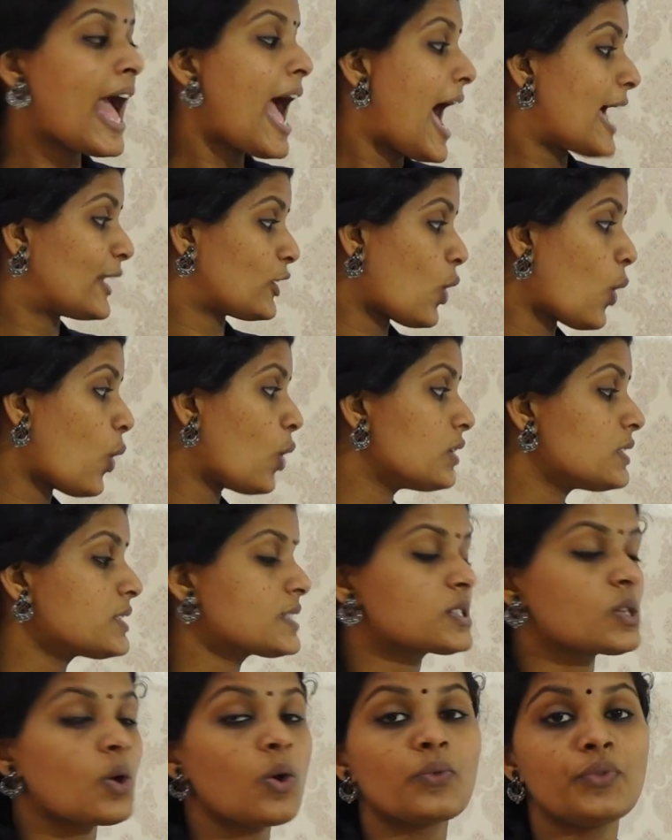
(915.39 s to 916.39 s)
and
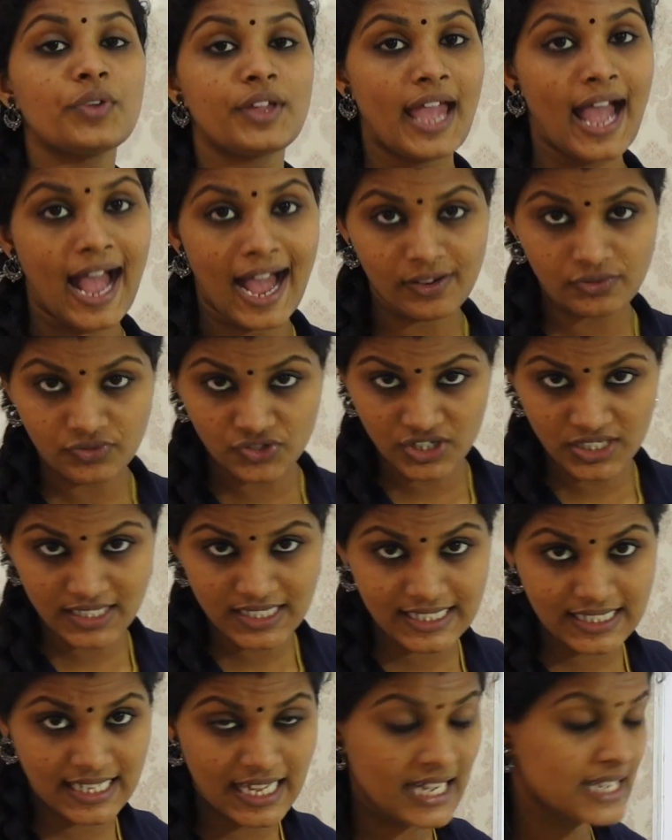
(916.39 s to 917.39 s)
also we have
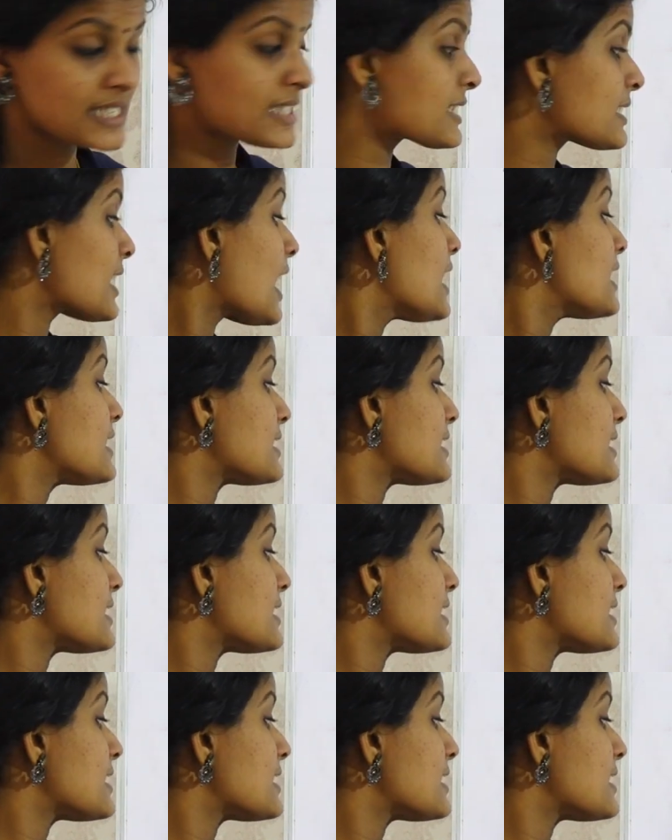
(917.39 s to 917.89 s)
discussed